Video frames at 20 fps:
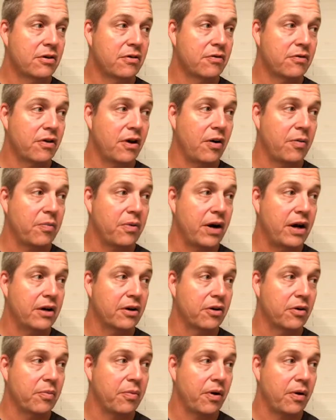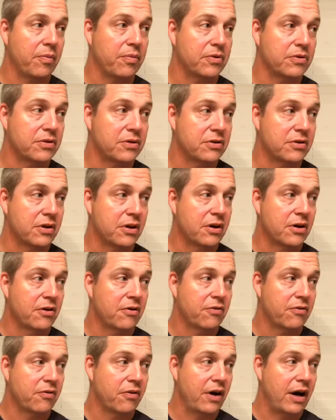For all practical purposes,
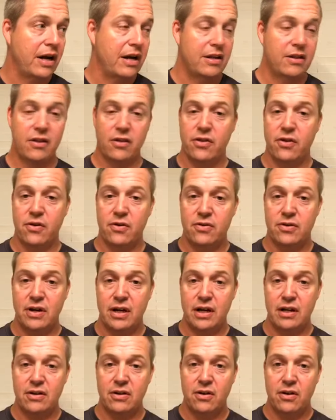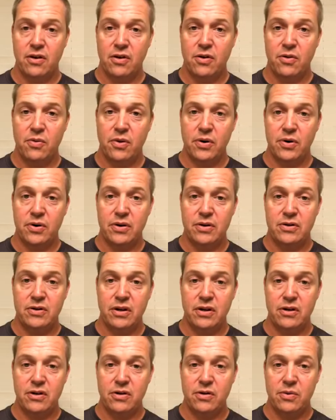Friday the 13th will
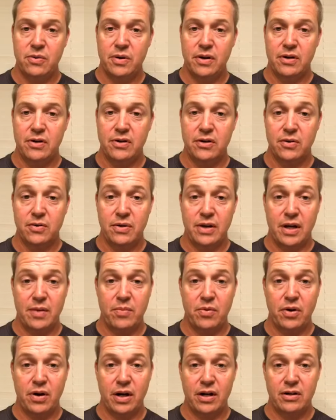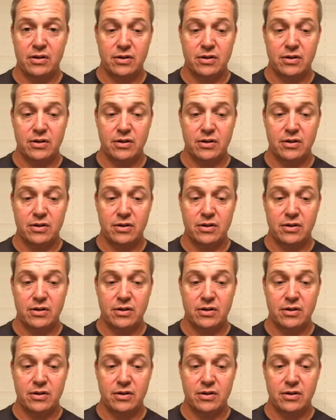continue until daybreak.